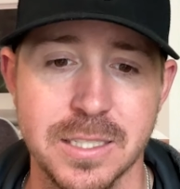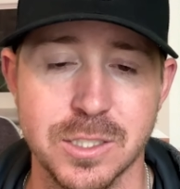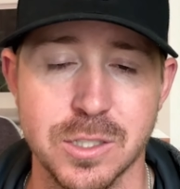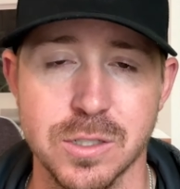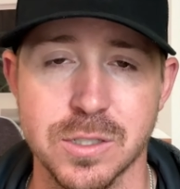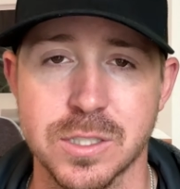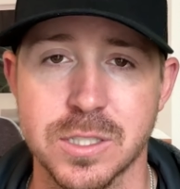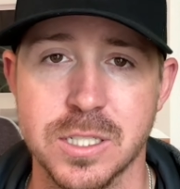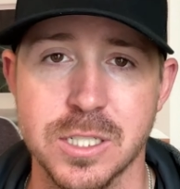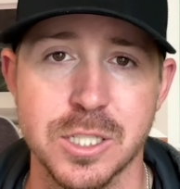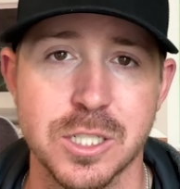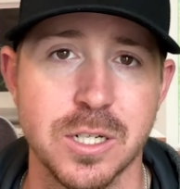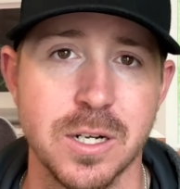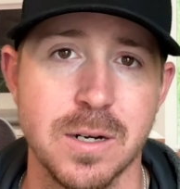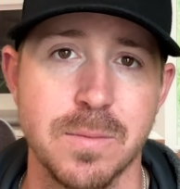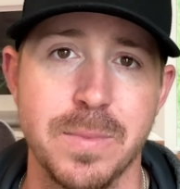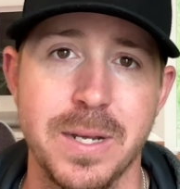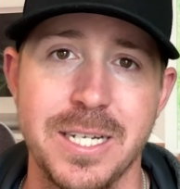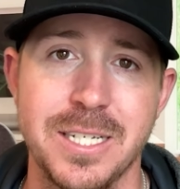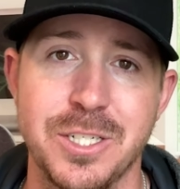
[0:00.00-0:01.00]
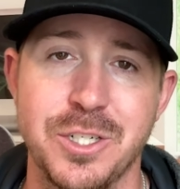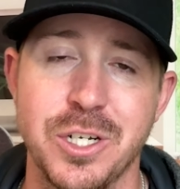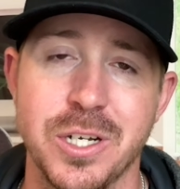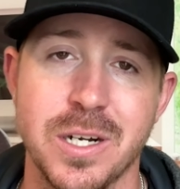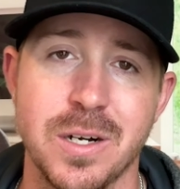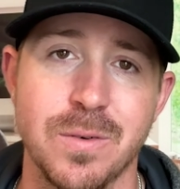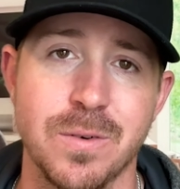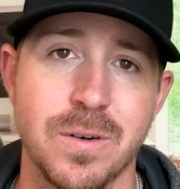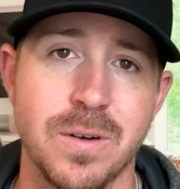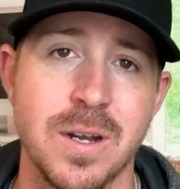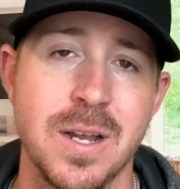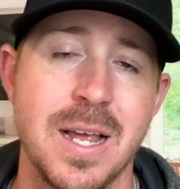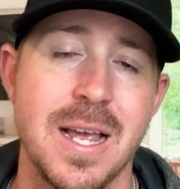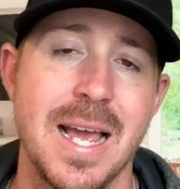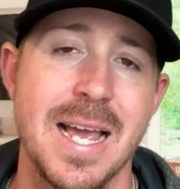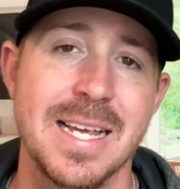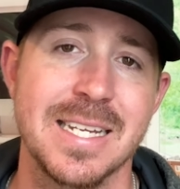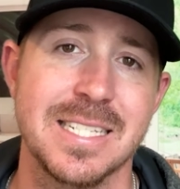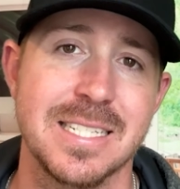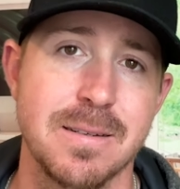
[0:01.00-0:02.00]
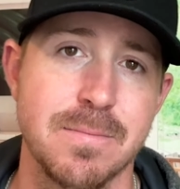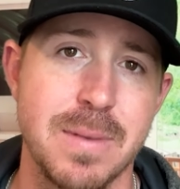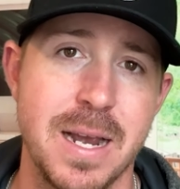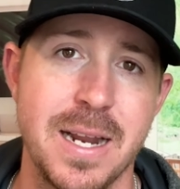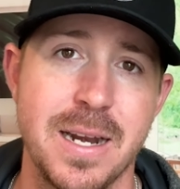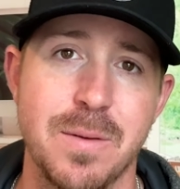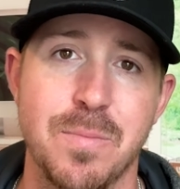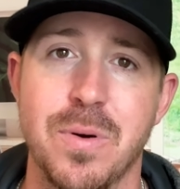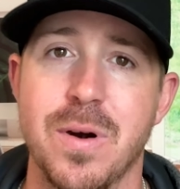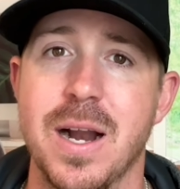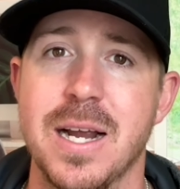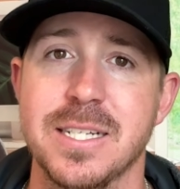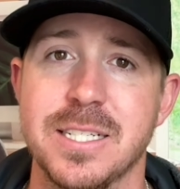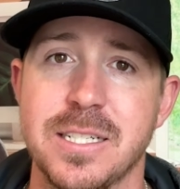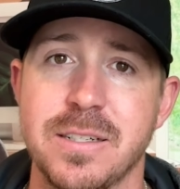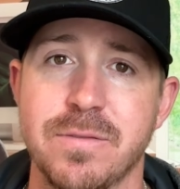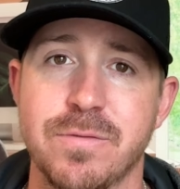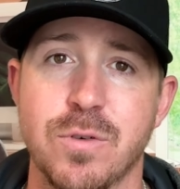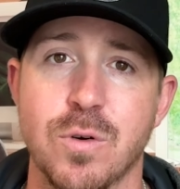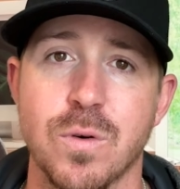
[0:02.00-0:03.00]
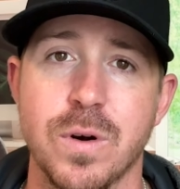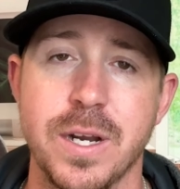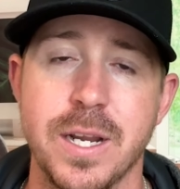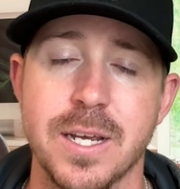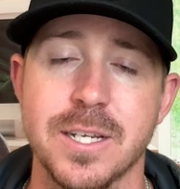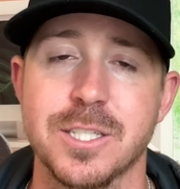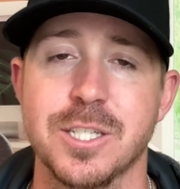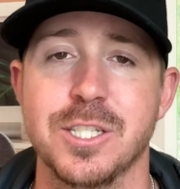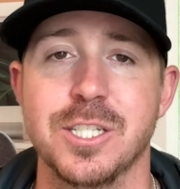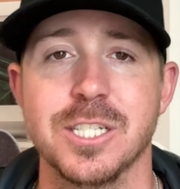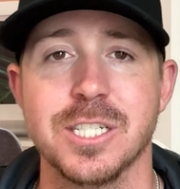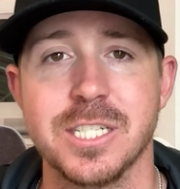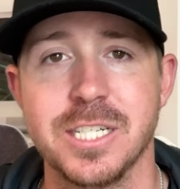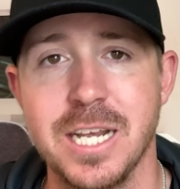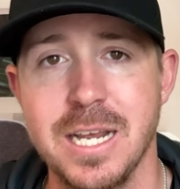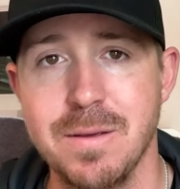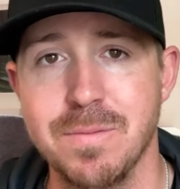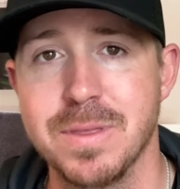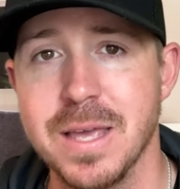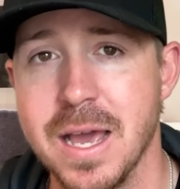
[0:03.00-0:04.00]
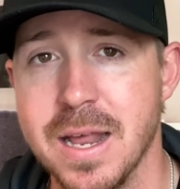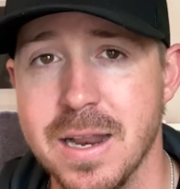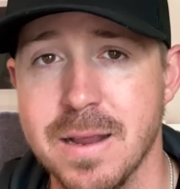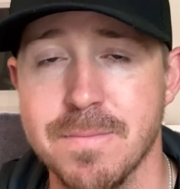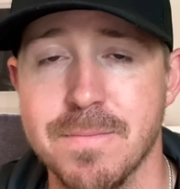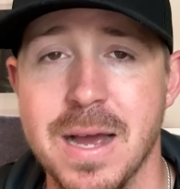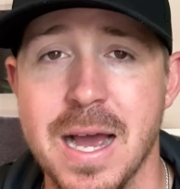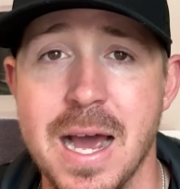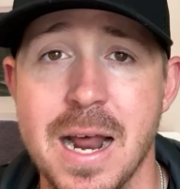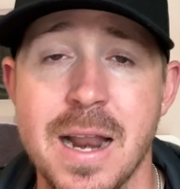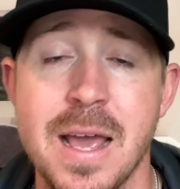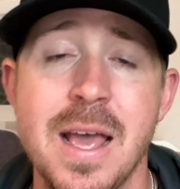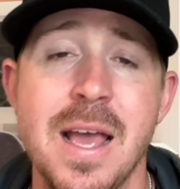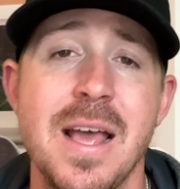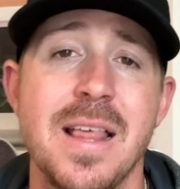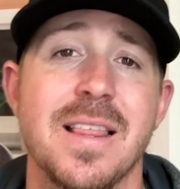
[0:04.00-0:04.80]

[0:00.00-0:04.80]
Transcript: So it's just going to be general estimated pricing for you. So just keep that in mind.